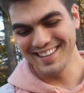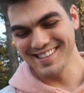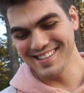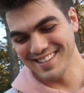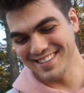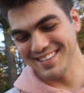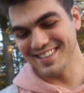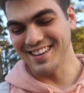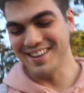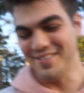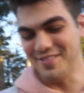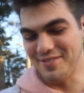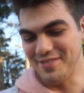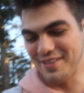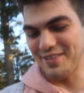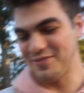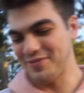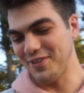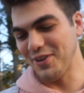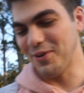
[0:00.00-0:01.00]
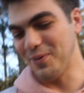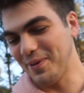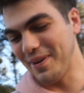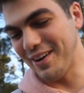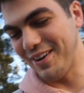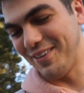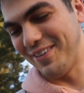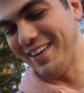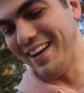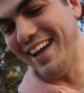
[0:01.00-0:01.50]
He's gonna feel
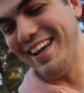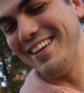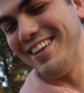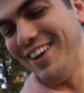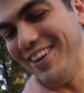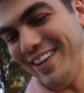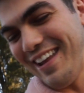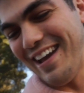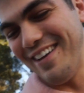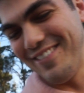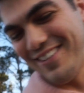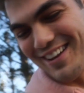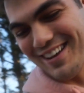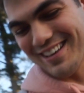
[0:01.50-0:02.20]
weird when I don't have an